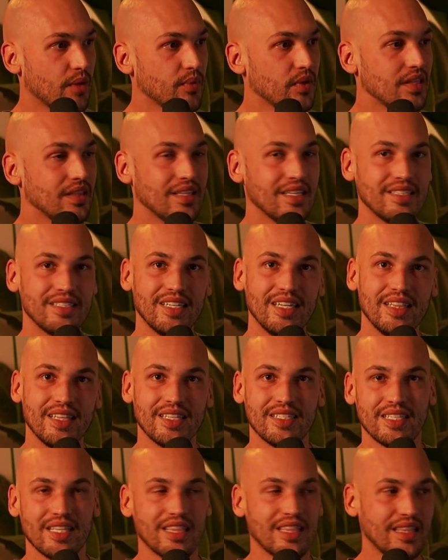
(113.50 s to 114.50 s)
listing
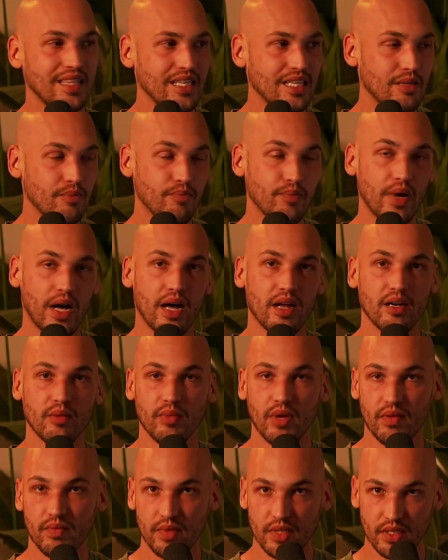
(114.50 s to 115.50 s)
this at the bottom
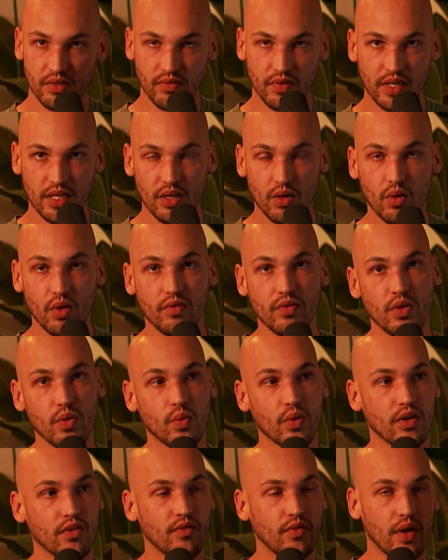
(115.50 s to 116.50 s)
of this video if you
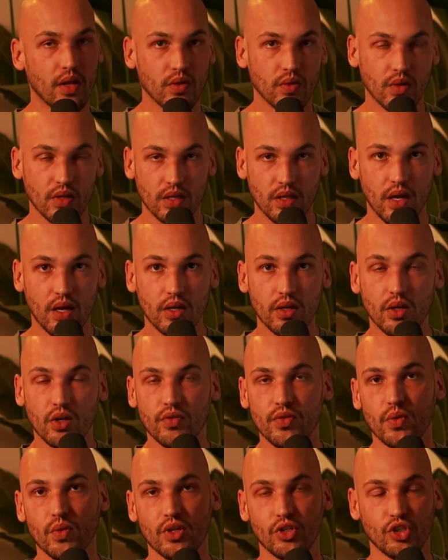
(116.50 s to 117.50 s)
want to follow along or if
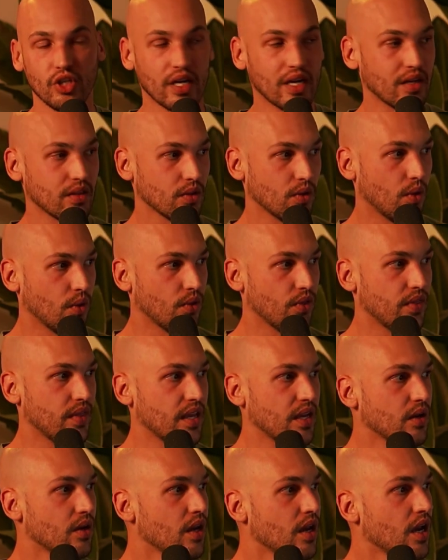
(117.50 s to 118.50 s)
you want to check out the whole
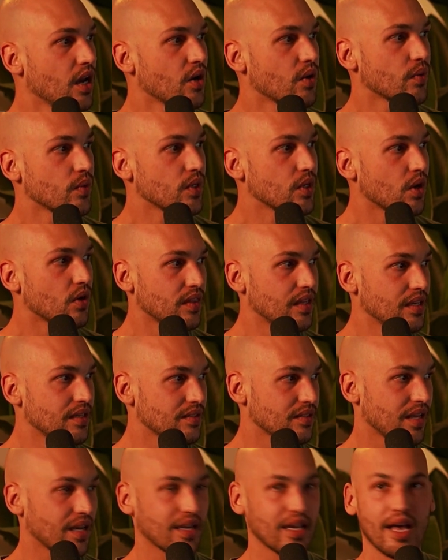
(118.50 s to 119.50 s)
thing, where we go over
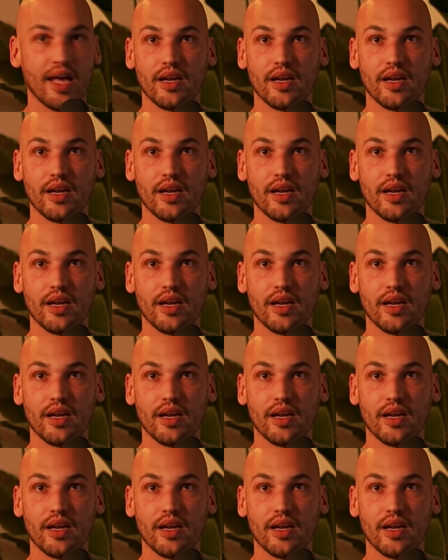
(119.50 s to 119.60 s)
things like how to